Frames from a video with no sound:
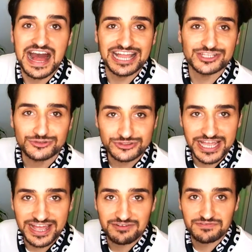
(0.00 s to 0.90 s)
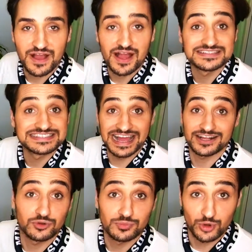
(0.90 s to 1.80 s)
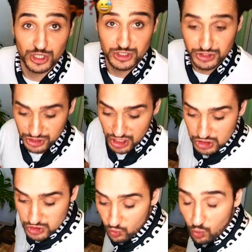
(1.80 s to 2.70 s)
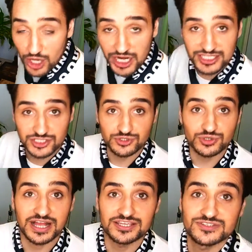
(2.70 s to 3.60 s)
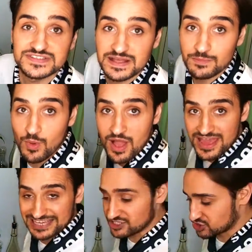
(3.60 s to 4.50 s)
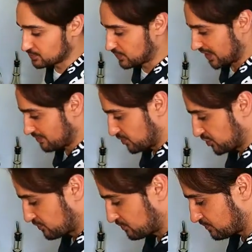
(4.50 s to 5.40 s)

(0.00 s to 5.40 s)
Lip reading: I don't have a taco pressure, so what I do, I use some kitchen paper.